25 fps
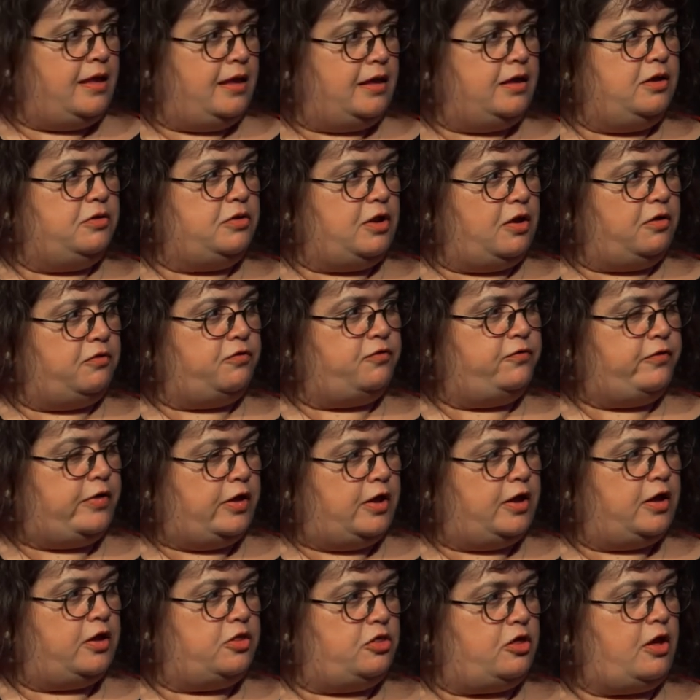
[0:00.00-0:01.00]
you know,
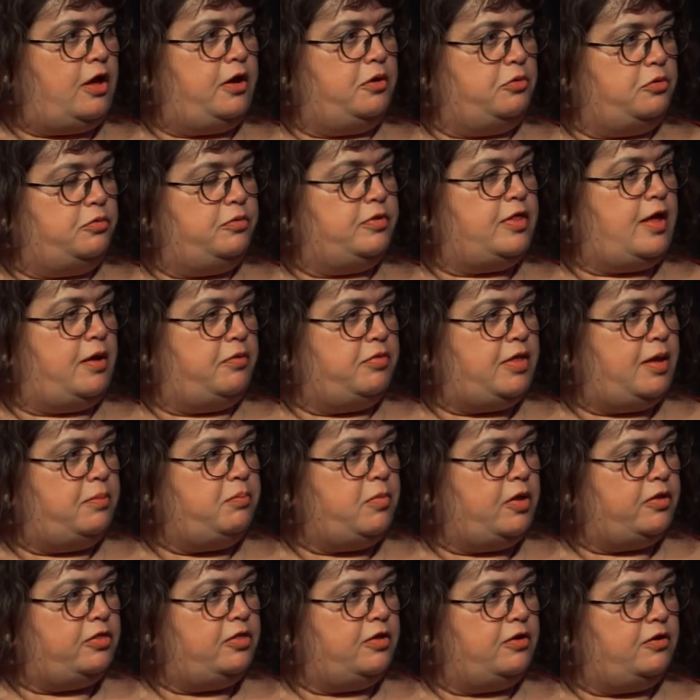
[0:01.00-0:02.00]
for a child without their
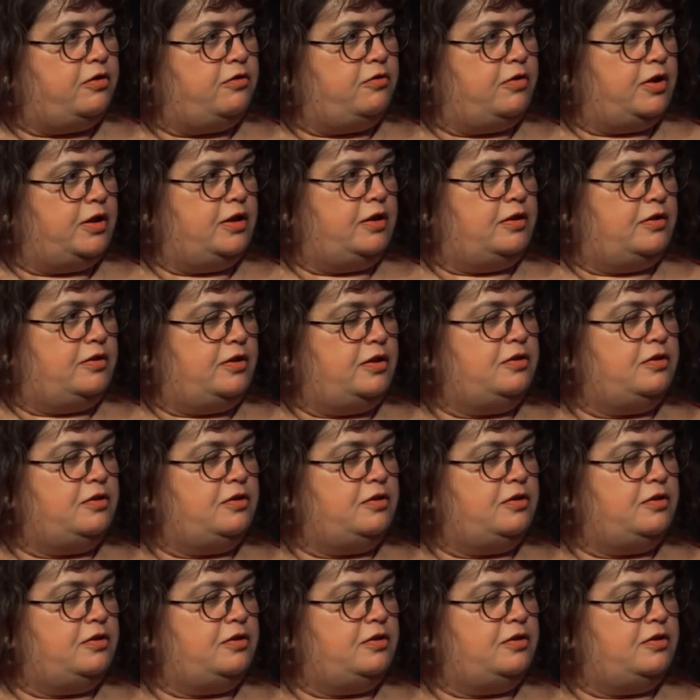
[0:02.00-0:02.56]
mother and,